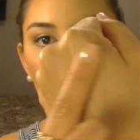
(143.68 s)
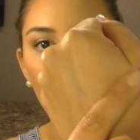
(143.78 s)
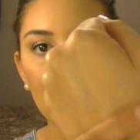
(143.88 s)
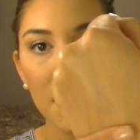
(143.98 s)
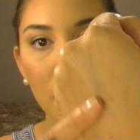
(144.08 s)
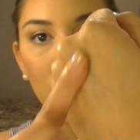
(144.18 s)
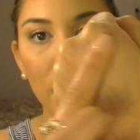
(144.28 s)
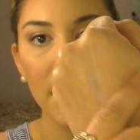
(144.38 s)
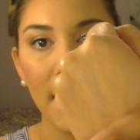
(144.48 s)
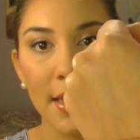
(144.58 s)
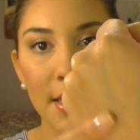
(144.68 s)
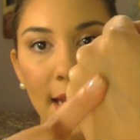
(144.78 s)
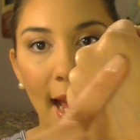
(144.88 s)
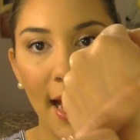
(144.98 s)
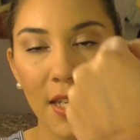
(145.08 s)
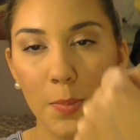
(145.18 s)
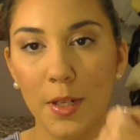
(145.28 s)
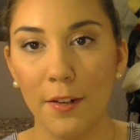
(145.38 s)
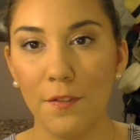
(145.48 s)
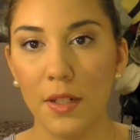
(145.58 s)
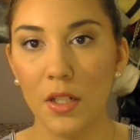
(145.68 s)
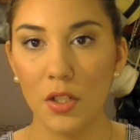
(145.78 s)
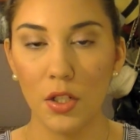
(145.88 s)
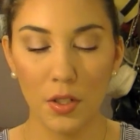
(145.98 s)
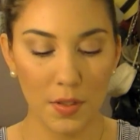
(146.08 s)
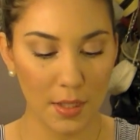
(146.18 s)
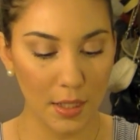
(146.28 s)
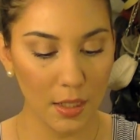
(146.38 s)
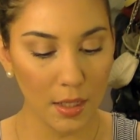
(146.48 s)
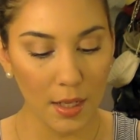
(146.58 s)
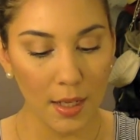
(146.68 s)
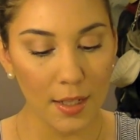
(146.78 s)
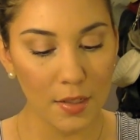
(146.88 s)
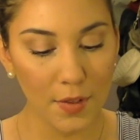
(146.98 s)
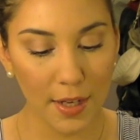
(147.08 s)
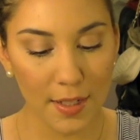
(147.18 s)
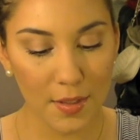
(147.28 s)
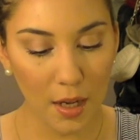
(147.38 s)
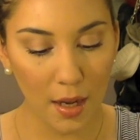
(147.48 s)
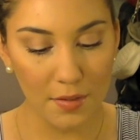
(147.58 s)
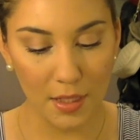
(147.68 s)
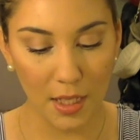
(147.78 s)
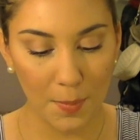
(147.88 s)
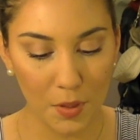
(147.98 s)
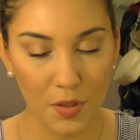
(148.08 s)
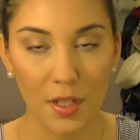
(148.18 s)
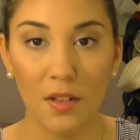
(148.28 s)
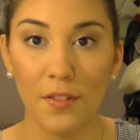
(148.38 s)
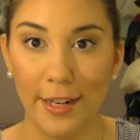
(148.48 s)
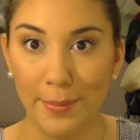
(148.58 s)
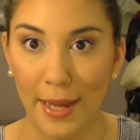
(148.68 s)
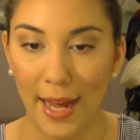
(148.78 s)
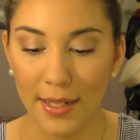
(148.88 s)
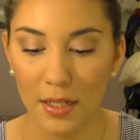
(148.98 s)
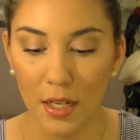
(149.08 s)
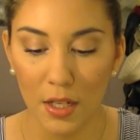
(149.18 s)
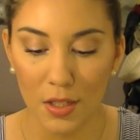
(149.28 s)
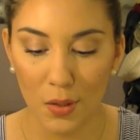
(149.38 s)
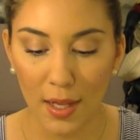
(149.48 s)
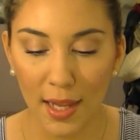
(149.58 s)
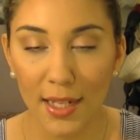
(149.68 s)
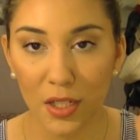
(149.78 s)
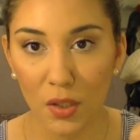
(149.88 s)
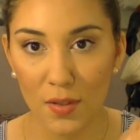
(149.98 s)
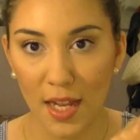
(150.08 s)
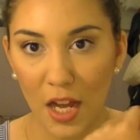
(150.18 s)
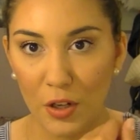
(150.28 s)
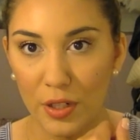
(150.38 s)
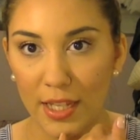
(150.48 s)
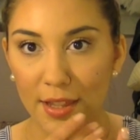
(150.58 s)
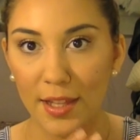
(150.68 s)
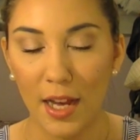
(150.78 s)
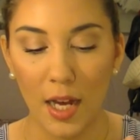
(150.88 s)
leaves this really nice cashmere finish to your skin. It's very soft and keeps your skin very matte. So I like to use that underneath